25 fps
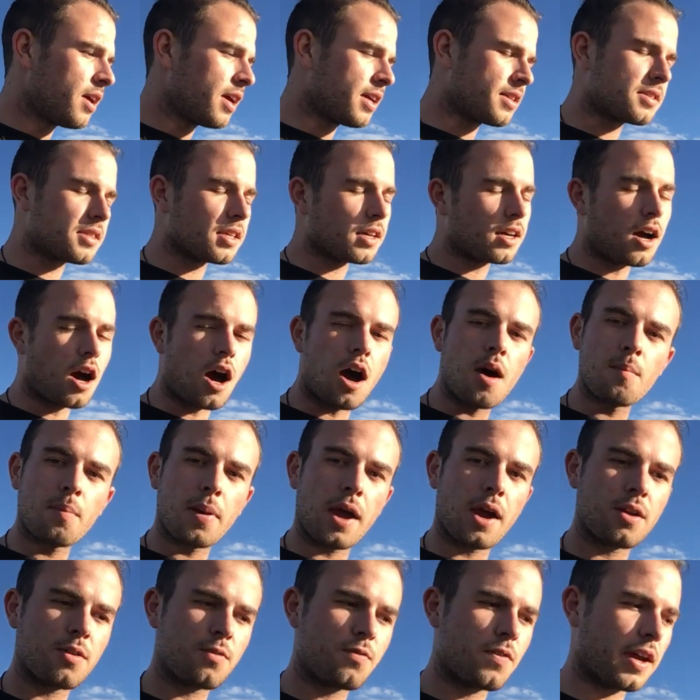It's the
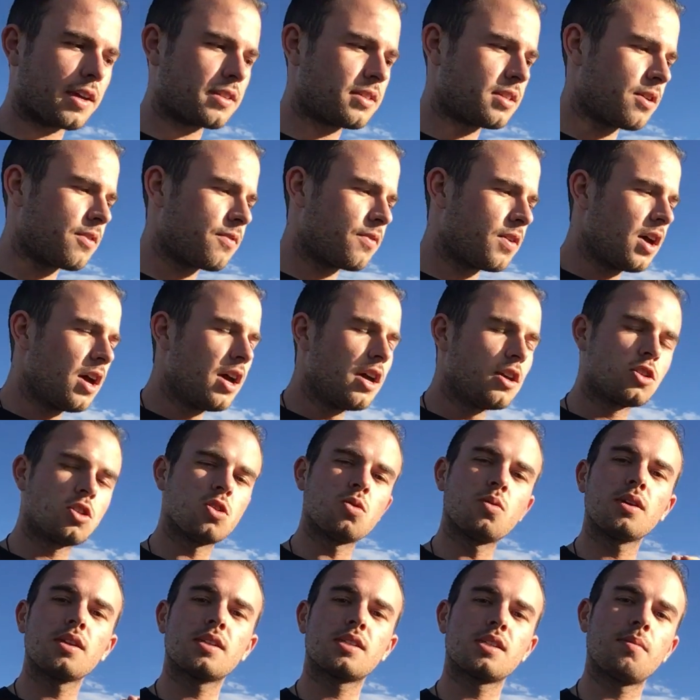compound effect of
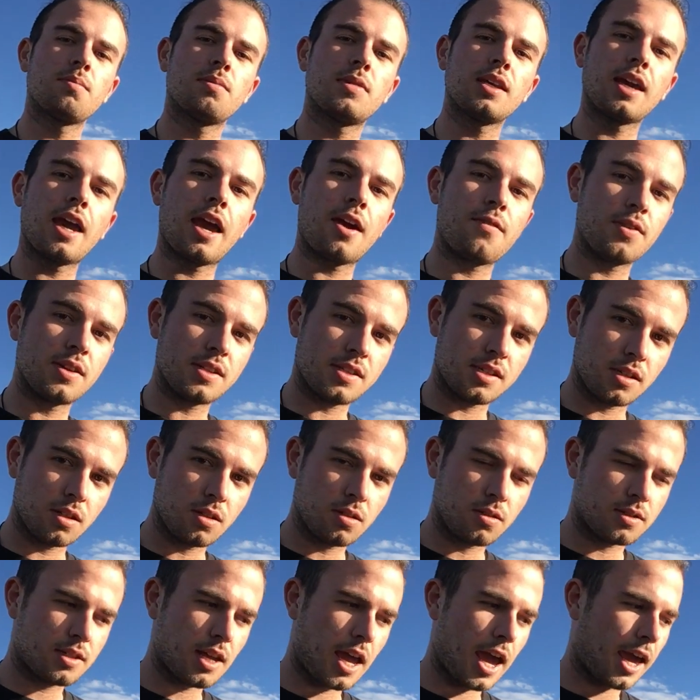doing something every
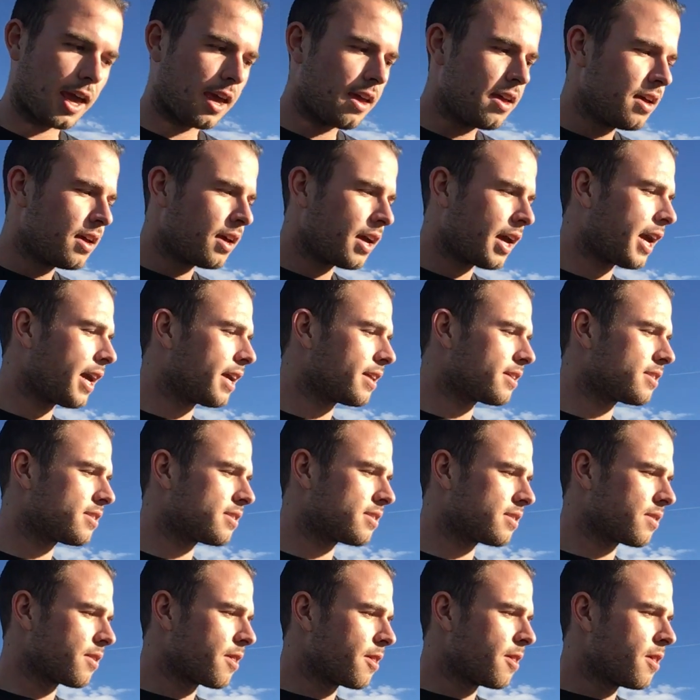single day.
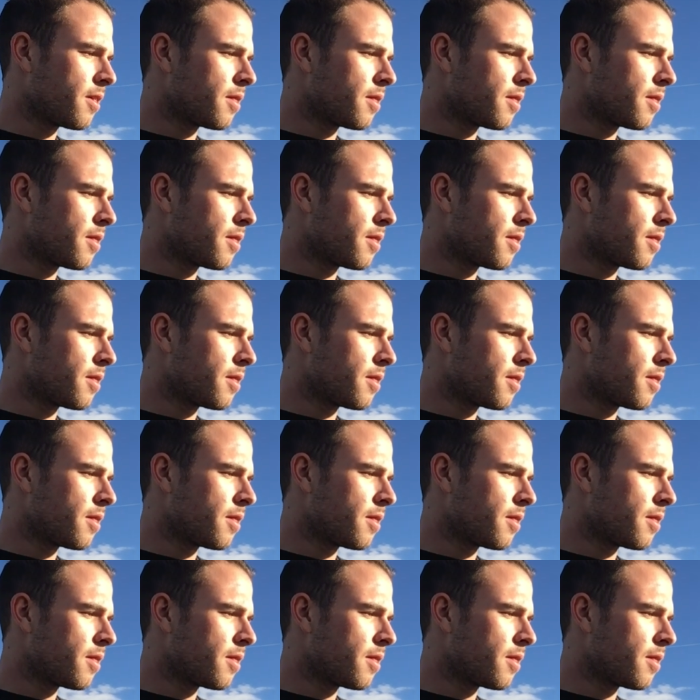It's